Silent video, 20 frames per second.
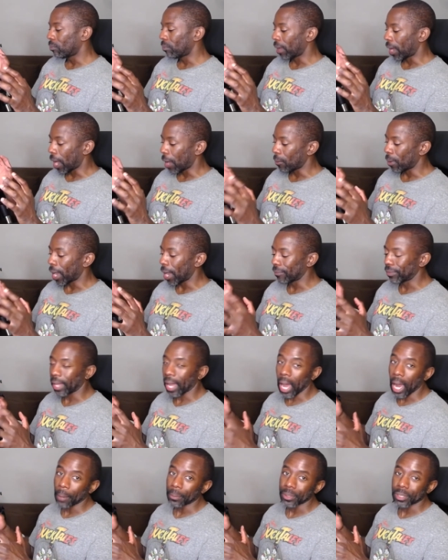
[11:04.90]
I will have the
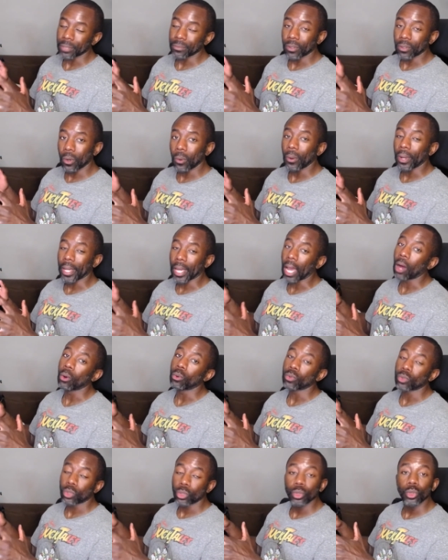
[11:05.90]
option of going
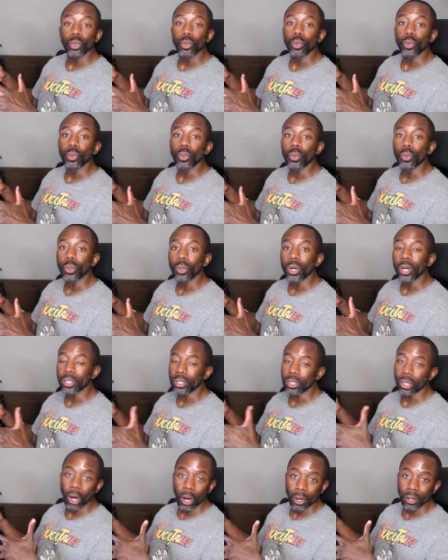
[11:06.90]
out to a
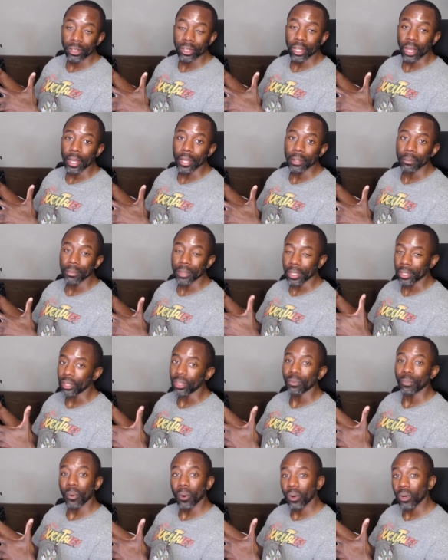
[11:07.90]
dark site because it's
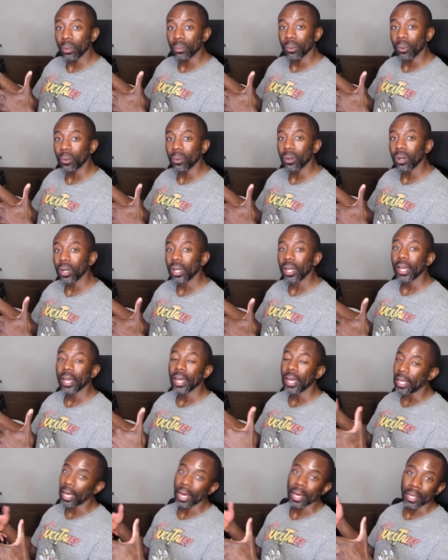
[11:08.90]
portable
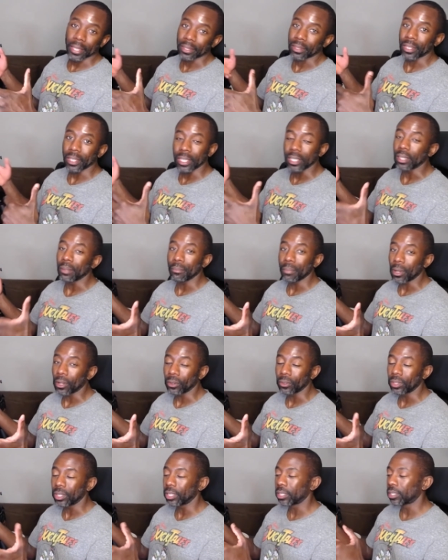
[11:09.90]
and I can see it in better
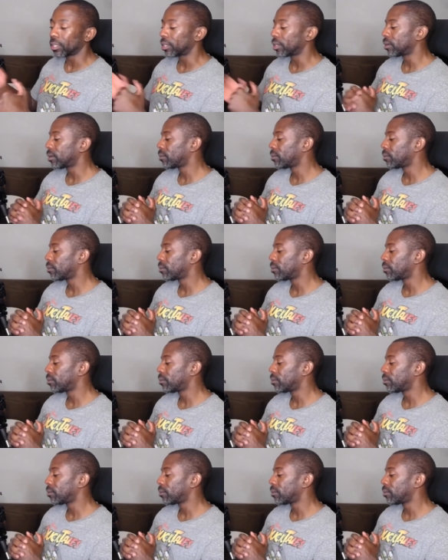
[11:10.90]
detail.